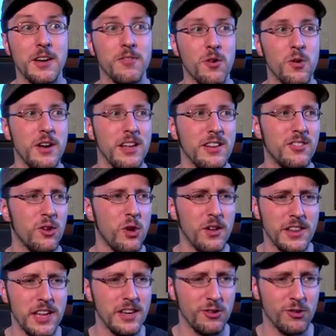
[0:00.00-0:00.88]
Of course, it's
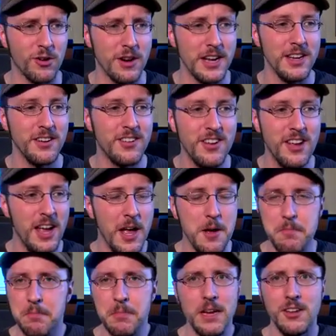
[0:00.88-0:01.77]
all that great
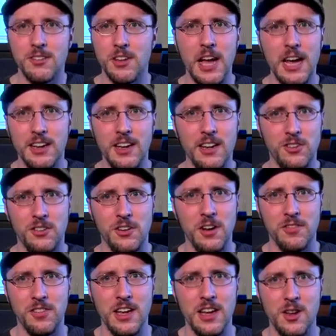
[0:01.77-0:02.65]
Miyazaki
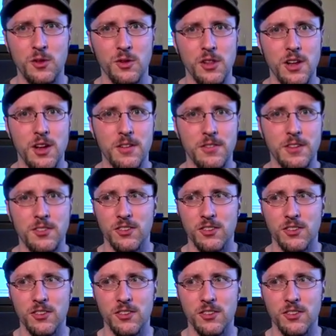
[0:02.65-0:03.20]
stuff that you love.